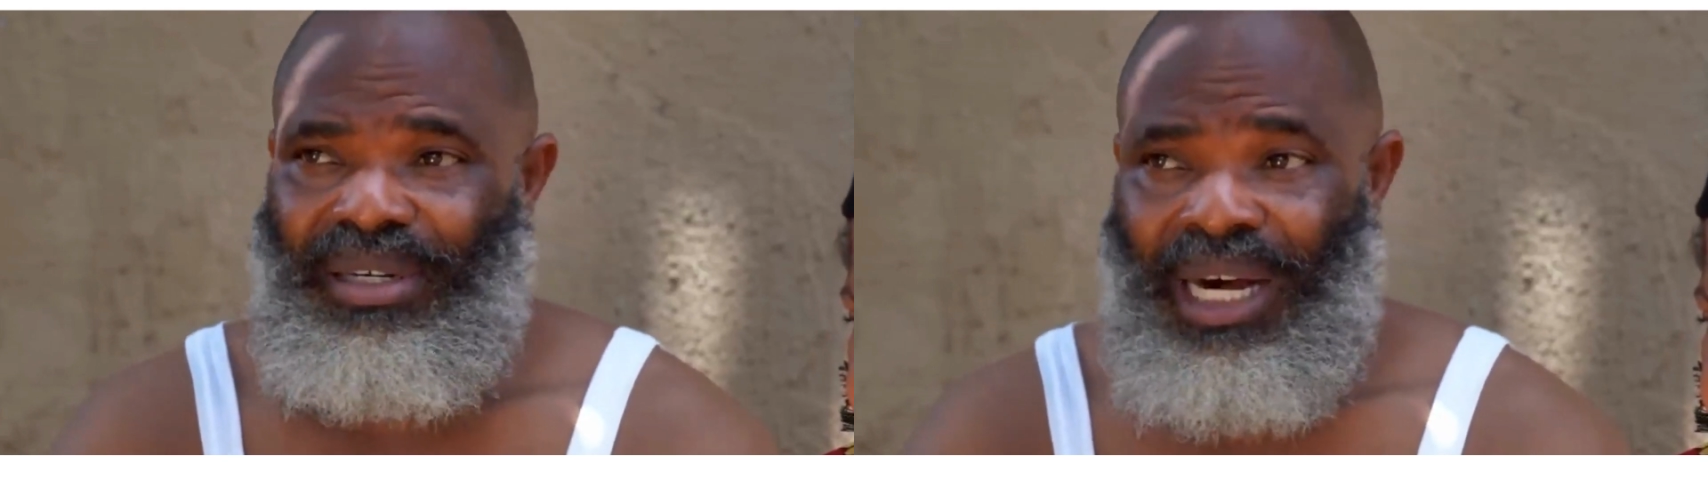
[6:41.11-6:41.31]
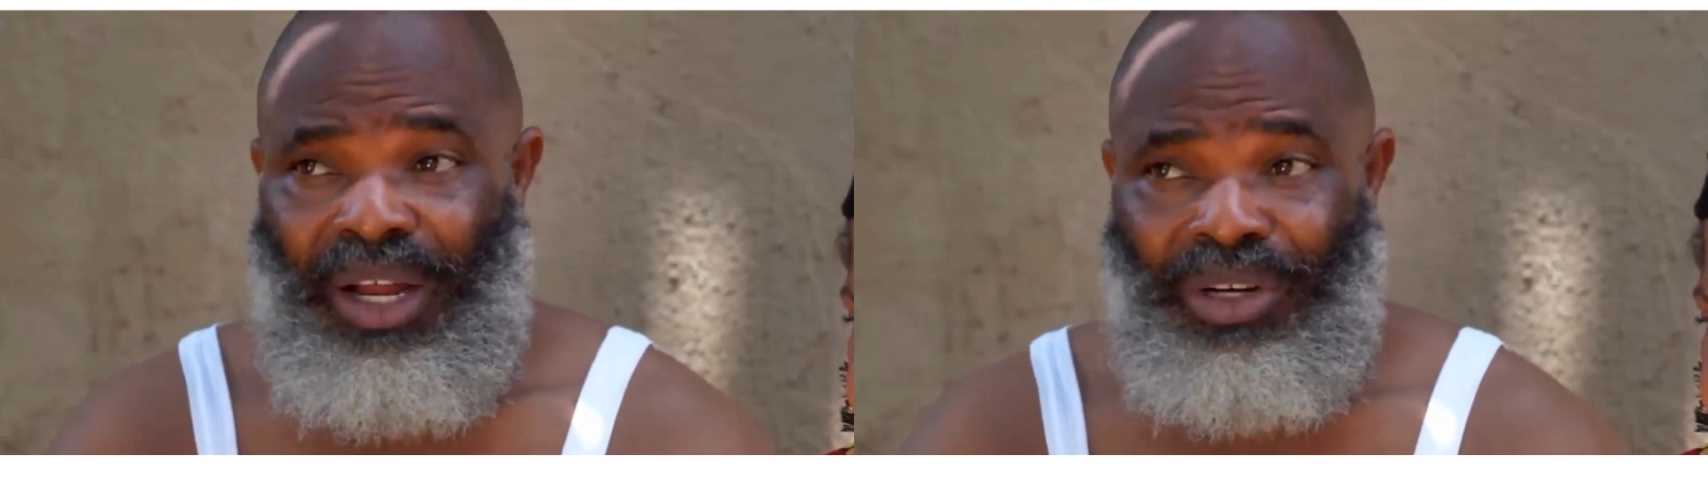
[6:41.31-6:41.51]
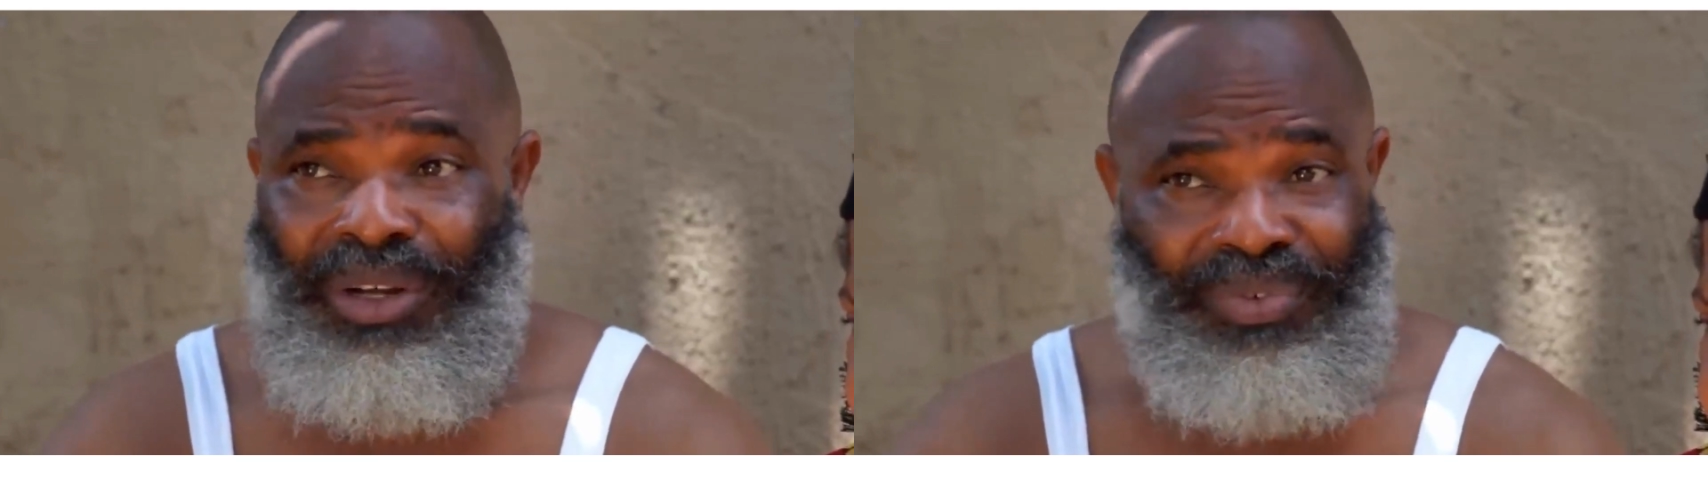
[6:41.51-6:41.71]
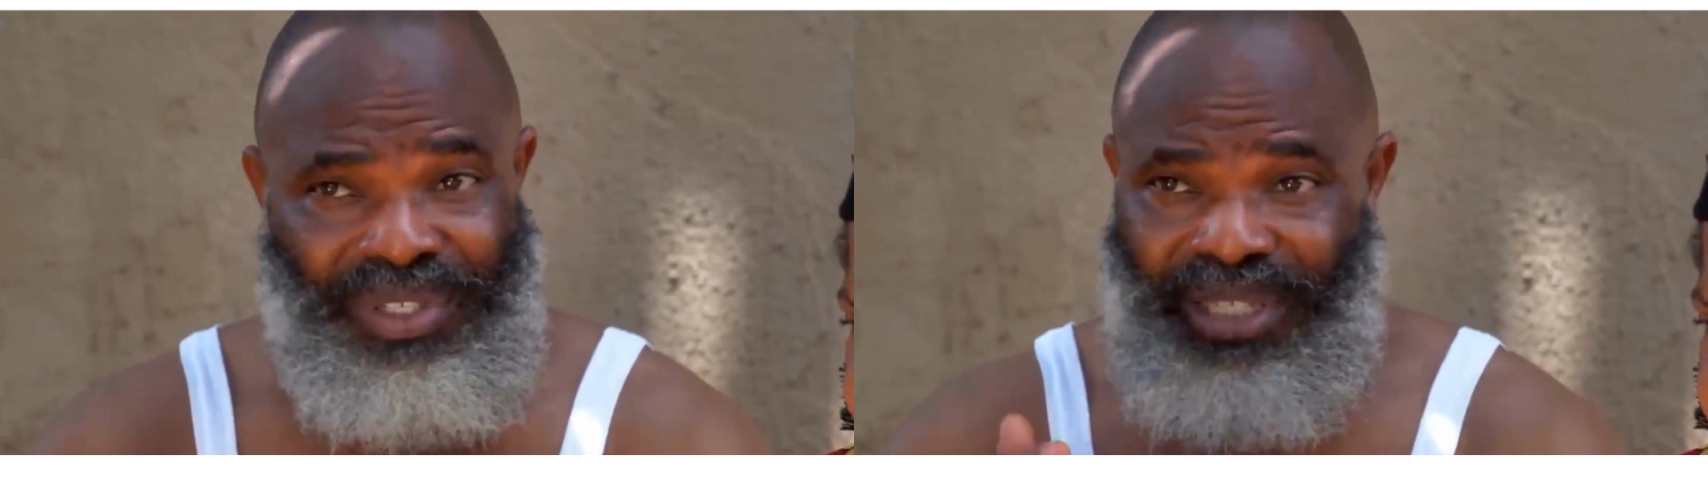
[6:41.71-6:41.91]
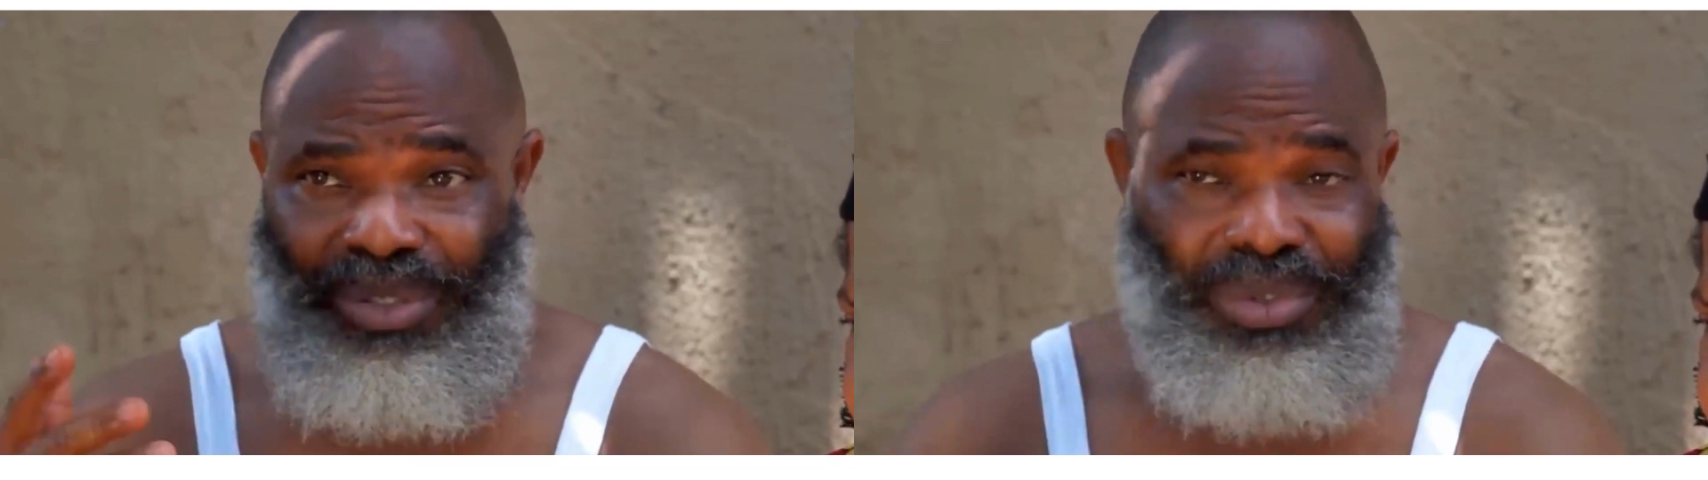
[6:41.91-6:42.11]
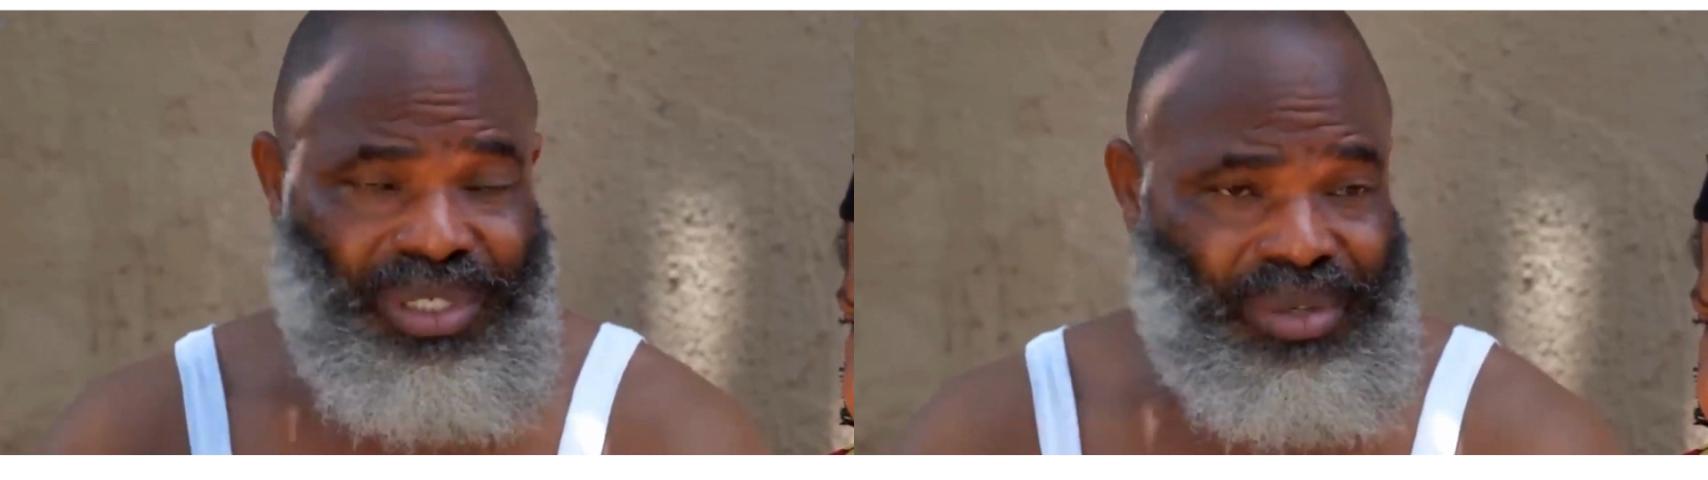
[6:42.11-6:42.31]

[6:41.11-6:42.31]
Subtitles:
and other fittings